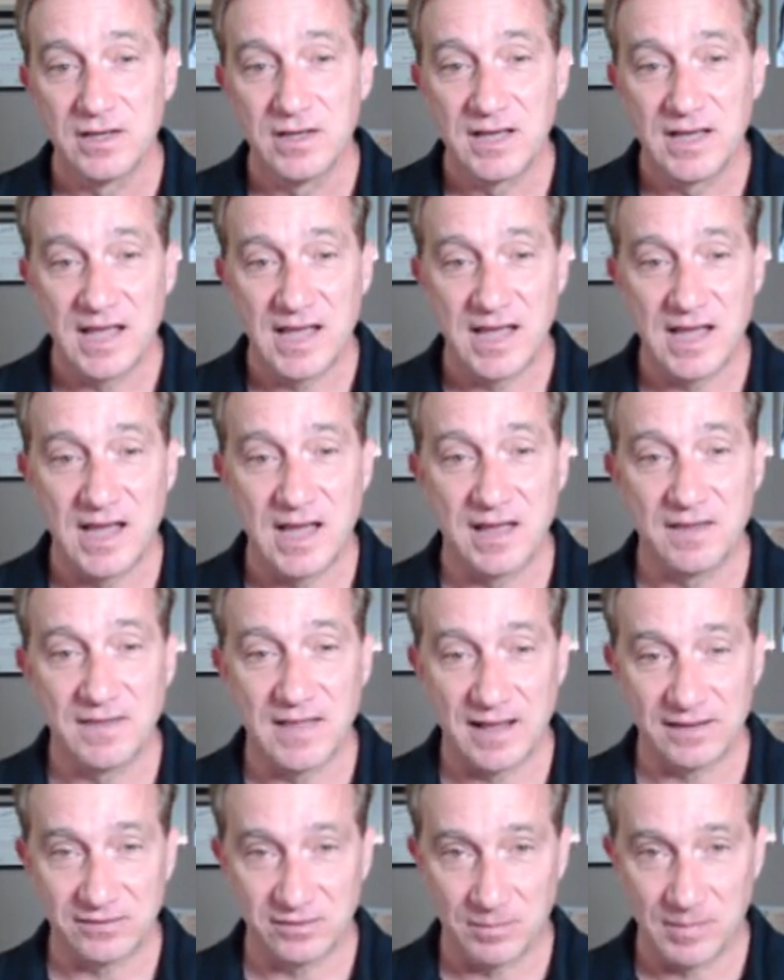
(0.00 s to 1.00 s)
And
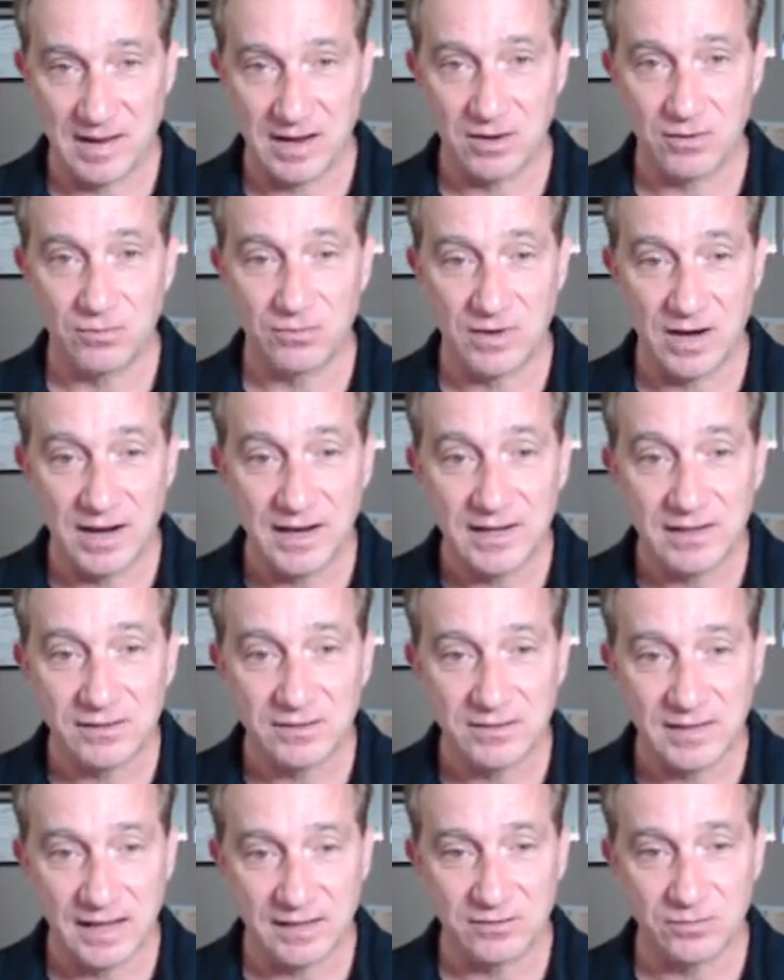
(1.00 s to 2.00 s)
that's about right.
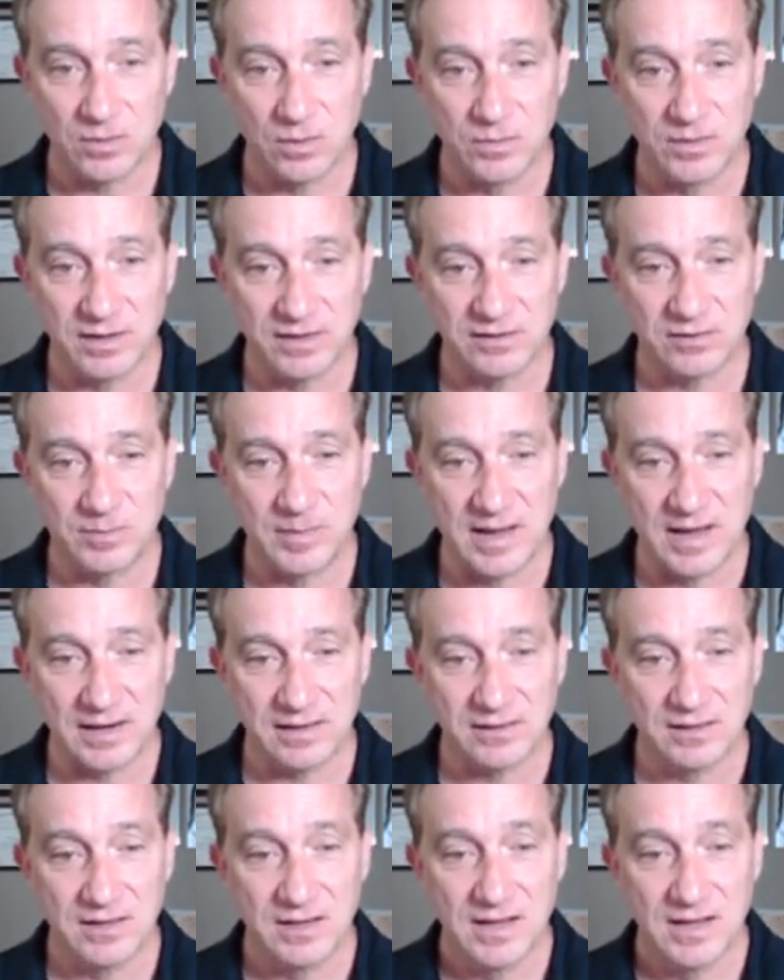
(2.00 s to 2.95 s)
That's what we expect.